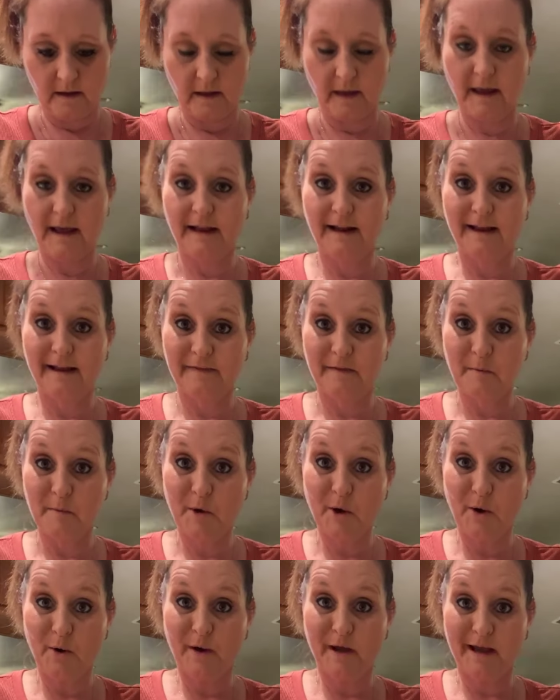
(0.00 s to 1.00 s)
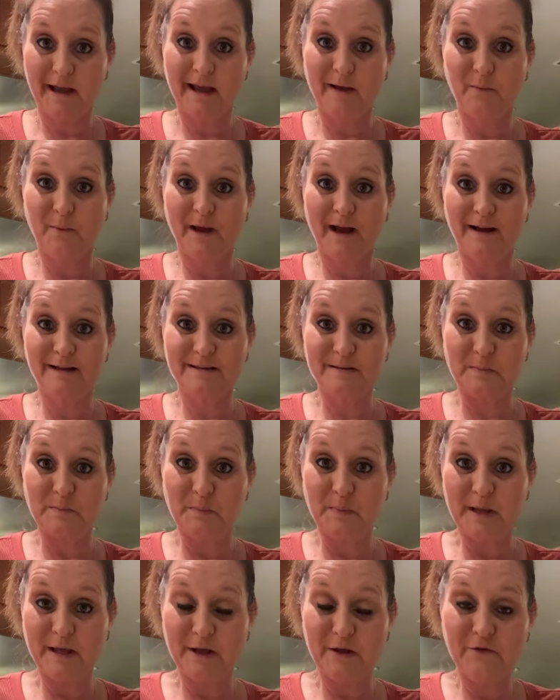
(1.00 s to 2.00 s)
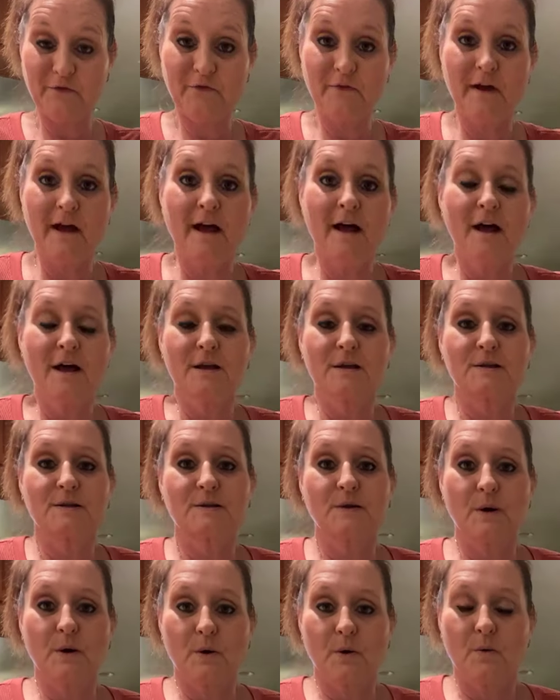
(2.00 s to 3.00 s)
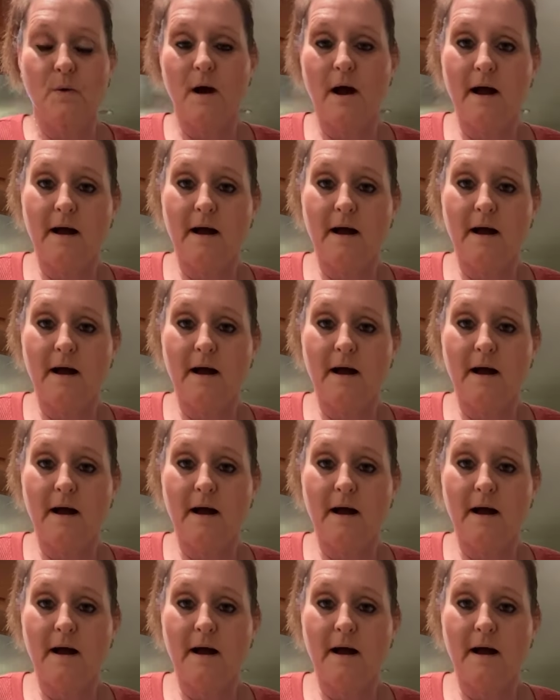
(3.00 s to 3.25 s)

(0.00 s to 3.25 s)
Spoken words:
and get them going. And we got some beef. So